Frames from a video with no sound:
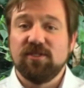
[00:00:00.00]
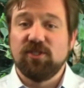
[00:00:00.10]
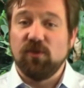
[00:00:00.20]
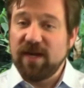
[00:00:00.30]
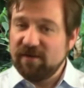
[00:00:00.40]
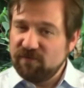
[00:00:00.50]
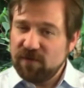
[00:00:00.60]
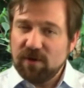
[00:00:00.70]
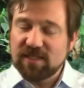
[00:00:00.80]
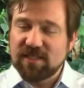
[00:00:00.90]
So we can
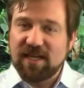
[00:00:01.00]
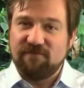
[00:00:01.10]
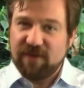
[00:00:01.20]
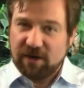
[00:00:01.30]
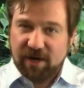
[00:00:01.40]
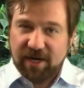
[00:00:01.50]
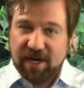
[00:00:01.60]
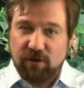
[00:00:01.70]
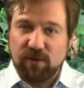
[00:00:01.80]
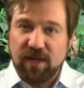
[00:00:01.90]
focus that very
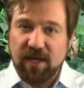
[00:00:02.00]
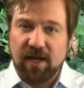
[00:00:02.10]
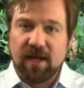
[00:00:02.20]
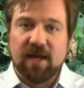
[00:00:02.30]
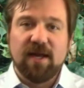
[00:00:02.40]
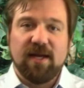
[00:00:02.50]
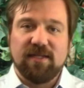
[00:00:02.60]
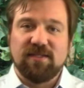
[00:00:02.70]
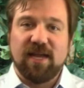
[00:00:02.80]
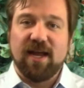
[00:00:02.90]
narrowly
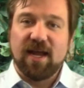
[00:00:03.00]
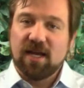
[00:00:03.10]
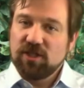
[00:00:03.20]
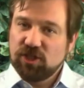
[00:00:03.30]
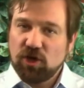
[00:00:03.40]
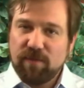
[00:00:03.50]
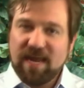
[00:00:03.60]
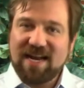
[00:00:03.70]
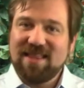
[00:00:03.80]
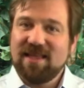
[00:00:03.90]
and say, show
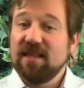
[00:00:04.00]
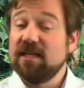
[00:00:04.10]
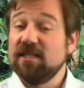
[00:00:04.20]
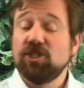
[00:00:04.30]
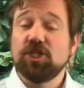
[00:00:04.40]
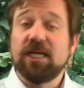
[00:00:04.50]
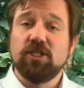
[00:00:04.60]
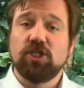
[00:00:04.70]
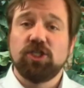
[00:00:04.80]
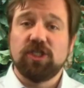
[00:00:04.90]
me anything that has
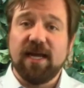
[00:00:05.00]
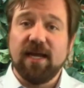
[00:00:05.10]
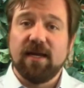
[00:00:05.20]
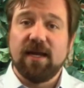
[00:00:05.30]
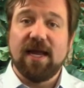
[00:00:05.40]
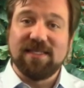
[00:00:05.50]
changed today,